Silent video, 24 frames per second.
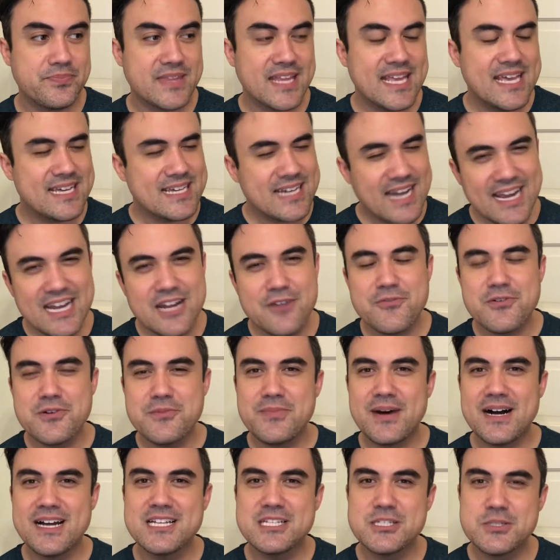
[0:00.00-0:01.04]
It kind of
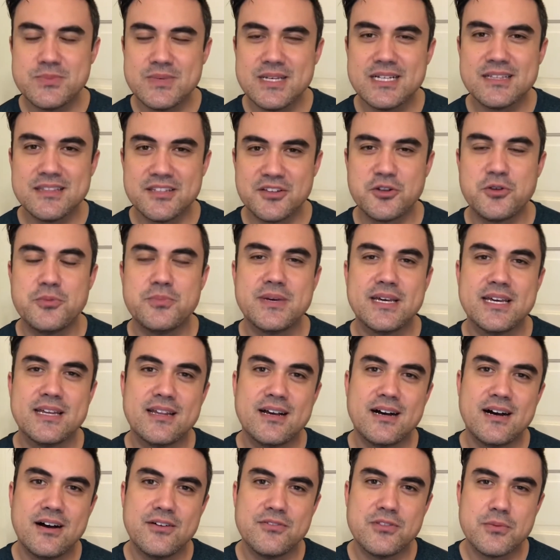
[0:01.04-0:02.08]
reminds me a little
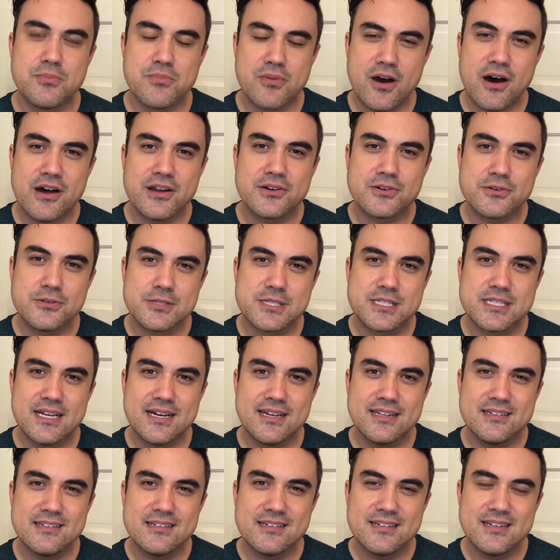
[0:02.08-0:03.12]
bit of the prodigal
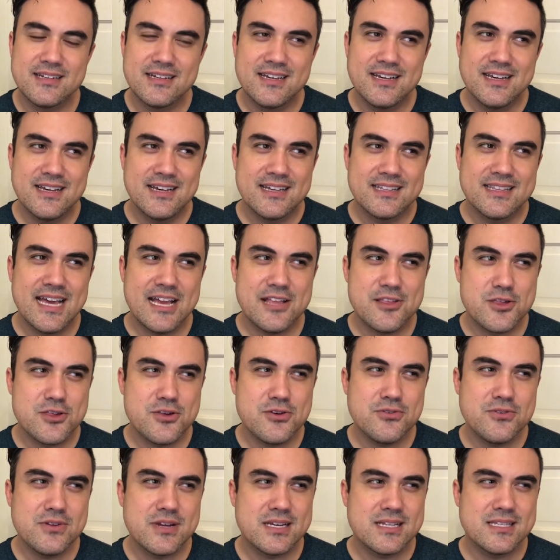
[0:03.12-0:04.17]
son, that
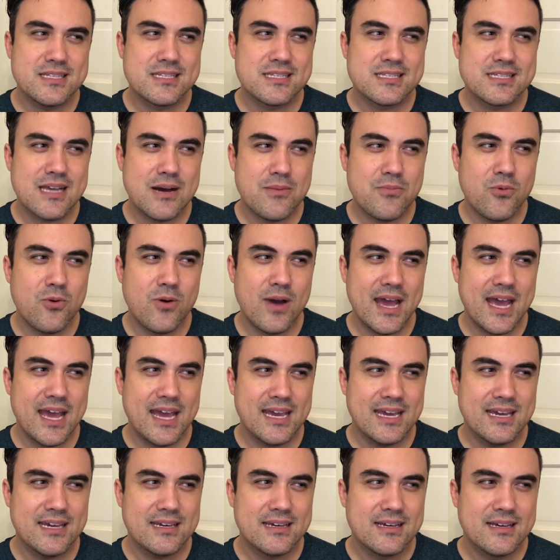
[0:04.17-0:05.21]
Judah in some
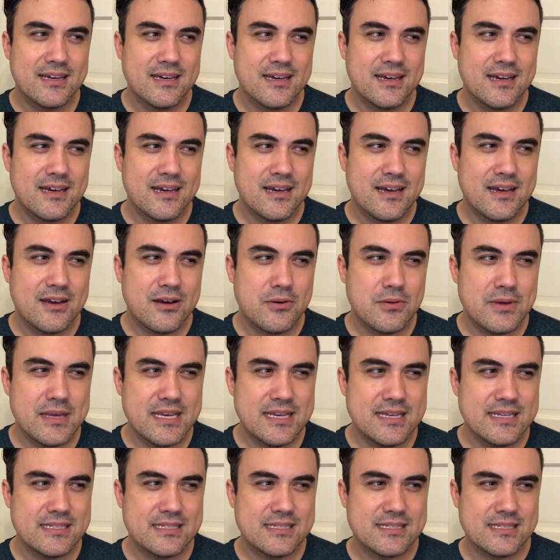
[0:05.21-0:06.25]
way
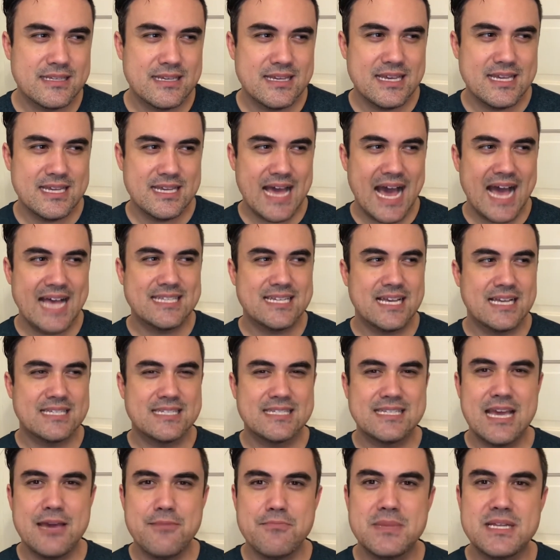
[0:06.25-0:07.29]
has that
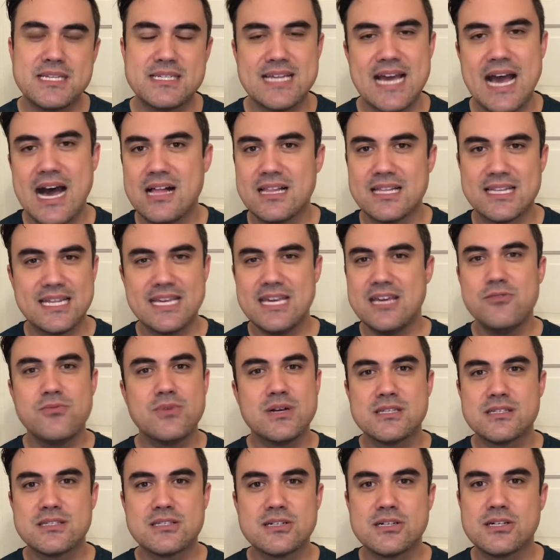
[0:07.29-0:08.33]
same mentality. He
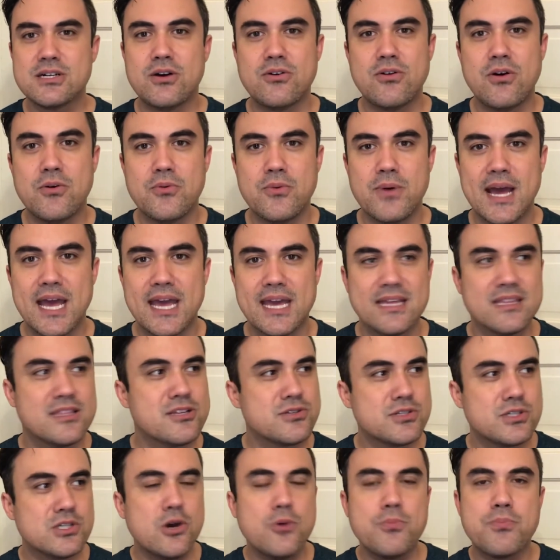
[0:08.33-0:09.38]
wants to go away.
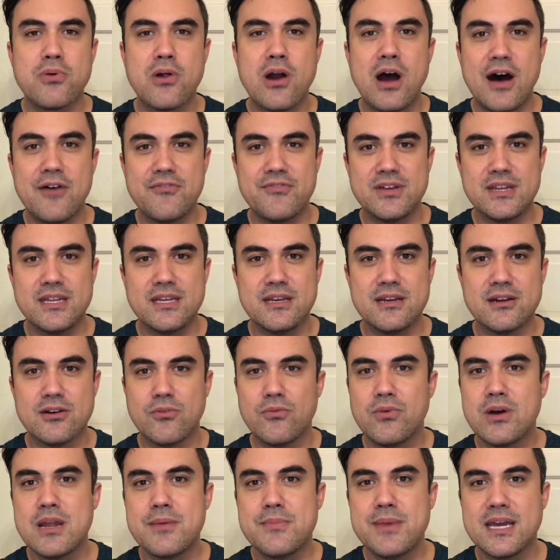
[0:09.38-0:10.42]
There's no profit here.
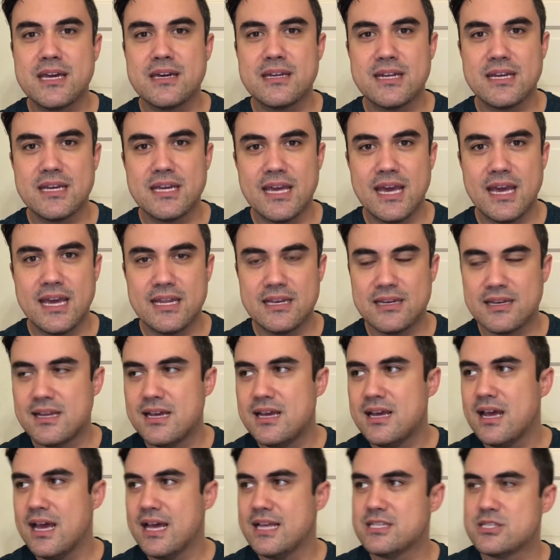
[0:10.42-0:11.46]
What am I going to gain?
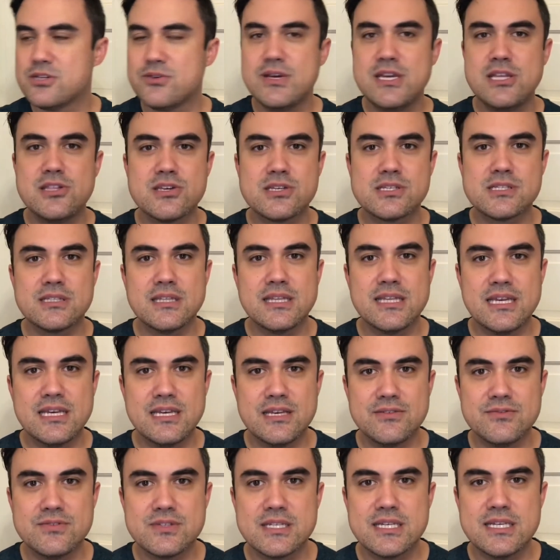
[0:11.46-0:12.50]
And so he just
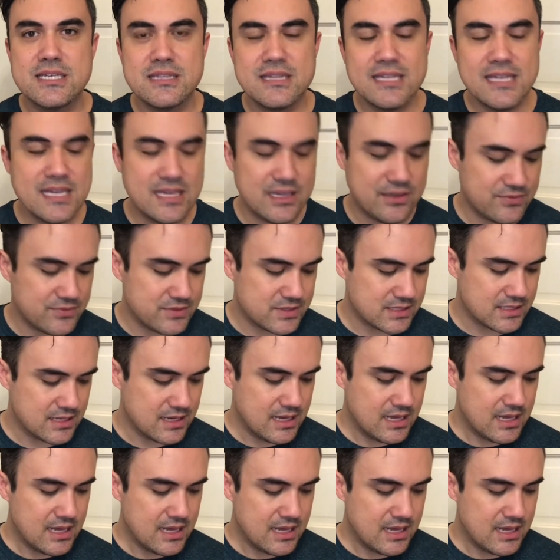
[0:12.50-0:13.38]
leaves. He leaves.